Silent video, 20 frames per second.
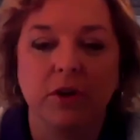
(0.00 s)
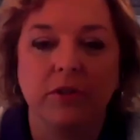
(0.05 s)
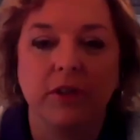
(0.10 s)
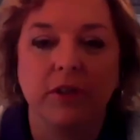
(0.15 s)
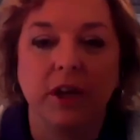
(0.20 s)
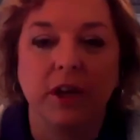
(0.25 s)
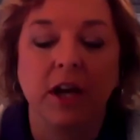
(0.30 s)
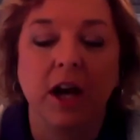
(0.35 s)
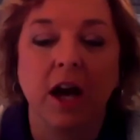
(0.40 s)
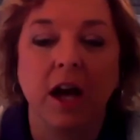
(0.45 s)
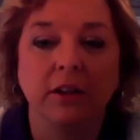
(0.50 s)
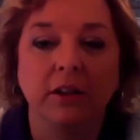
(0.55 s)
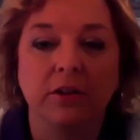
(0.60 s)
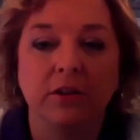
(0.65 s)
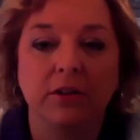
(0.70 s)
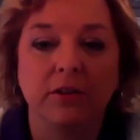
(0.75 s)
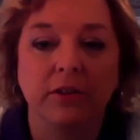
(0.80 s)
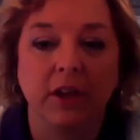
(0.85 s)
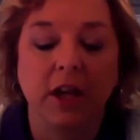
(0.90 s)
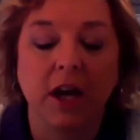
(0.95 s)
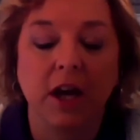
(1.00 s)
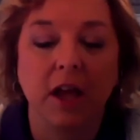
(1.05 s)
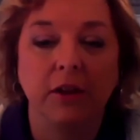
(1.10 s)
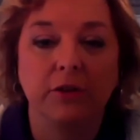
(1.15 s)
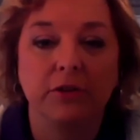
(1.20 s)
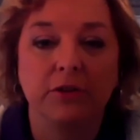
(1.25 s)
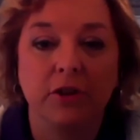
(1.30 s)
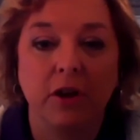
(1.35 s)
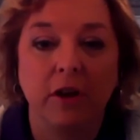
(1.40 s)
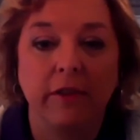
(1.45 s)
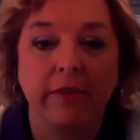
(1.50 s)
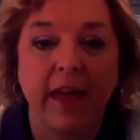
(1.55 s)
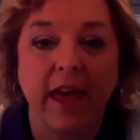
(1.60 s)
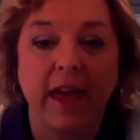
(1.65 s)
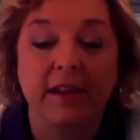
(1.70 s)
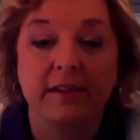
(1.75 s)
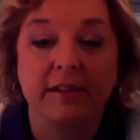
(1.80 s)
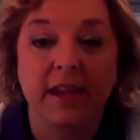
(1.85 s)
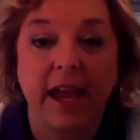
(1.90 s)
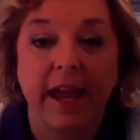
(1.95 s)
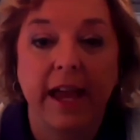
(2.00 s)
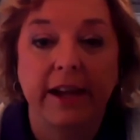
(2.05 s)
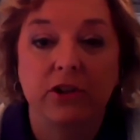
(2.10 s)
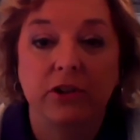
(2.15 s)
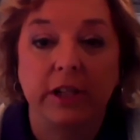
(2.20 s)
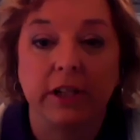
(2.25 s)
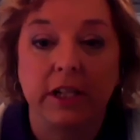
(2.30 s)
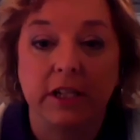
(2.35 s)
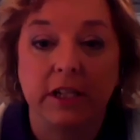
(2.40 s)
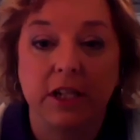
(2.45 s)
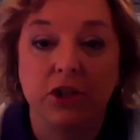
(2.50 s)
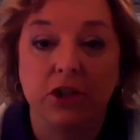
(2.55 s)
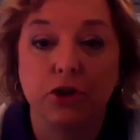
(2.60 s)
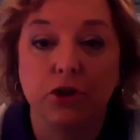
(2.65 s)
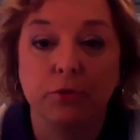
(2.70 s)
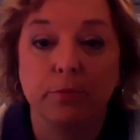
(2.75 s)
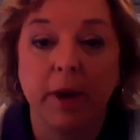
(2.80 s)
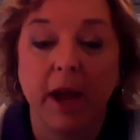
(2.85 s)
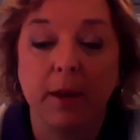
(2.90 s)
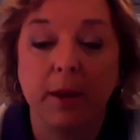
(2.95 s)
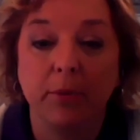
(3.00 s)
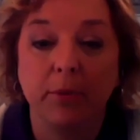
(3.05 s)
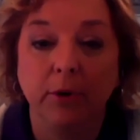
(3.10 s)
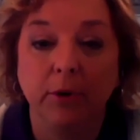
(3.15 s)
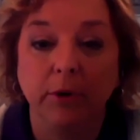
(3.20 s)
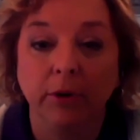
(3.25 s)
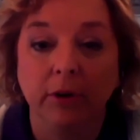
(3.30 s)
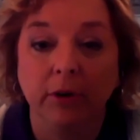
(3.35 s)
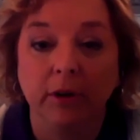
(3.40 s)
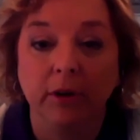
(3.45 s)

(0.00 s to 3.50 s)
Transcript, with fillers: So the colors on that is actually tissue paper.